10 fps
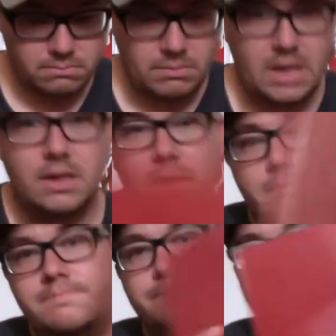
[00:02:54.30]

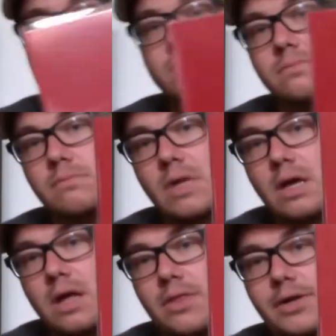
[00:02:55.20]
The
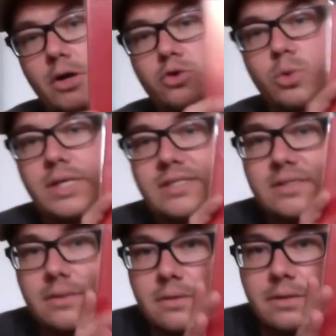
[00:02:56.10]
No
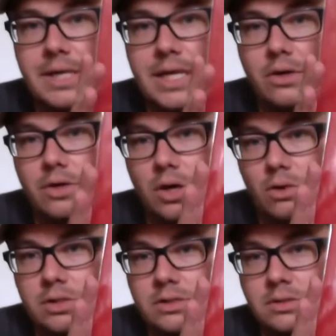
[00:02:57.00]
Twist, Neon
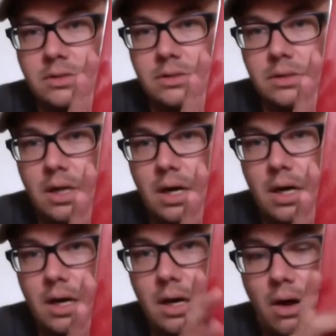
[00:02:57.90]
Golden,
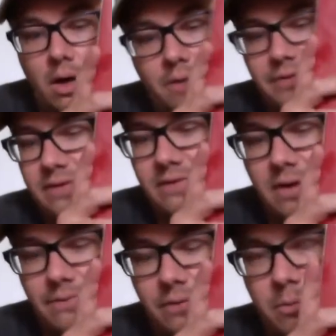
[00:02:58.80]
all of this
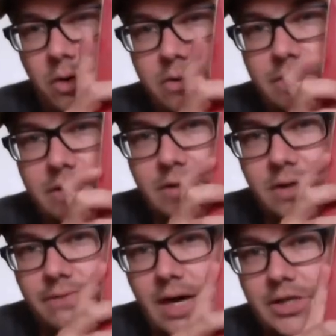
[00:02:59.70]
stuff, or most of the
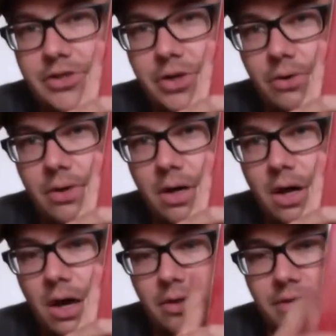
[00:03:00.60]
stuff, I showed
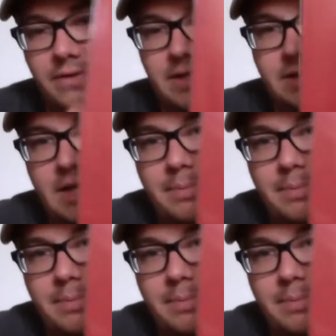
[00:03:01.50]
on the VC